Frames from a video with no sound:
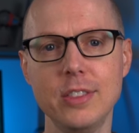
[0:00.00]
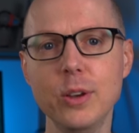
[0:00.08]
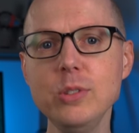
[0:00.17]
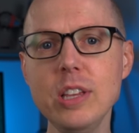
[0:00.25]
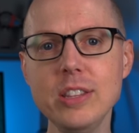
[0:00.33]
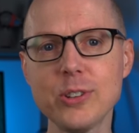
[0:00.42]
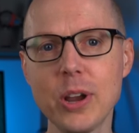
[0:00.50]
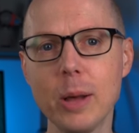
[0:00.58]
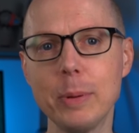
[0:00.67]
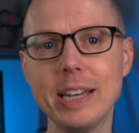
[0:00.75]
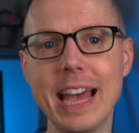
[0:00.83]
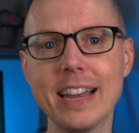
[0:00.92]
Those hints are
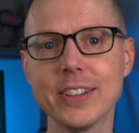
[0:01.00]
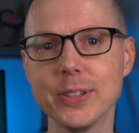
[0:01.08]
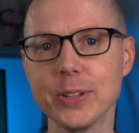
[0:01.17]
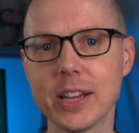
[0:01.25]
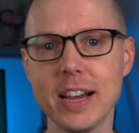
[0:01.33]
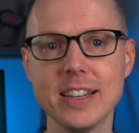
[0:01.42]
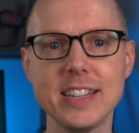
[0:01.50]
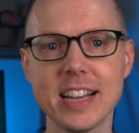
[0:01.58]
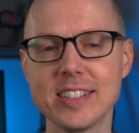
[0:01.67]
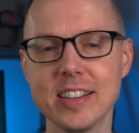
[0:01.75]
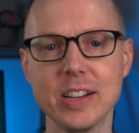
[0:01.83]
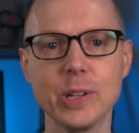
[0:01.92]
helping to add a little
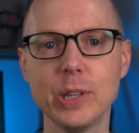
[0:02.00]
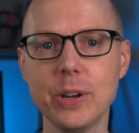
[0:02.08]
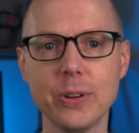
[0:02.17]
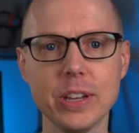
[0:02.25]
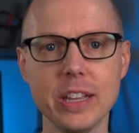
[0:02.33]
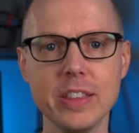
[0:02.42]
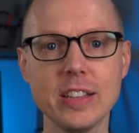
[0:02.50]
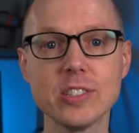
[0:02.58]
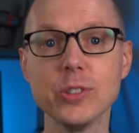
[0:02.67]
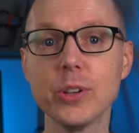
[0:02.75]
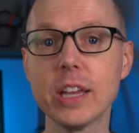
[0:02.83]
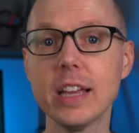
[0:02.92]
context and clarity
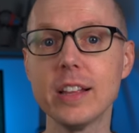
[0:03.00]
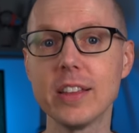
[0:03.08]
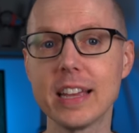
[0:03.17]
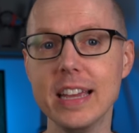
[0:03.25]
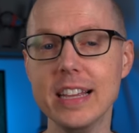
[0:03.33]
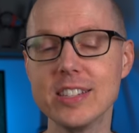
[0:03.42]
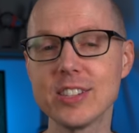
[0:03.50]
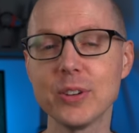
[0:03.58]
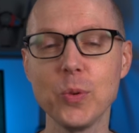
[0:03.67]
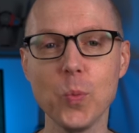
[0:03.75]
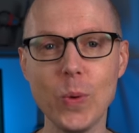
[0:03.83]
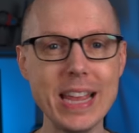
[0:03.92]
that's looking like a
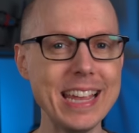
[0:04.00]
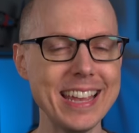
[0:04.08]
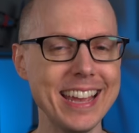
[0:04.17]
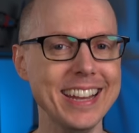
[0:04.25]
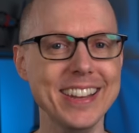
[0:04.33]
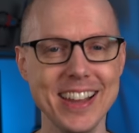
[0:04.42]
subtle wink and a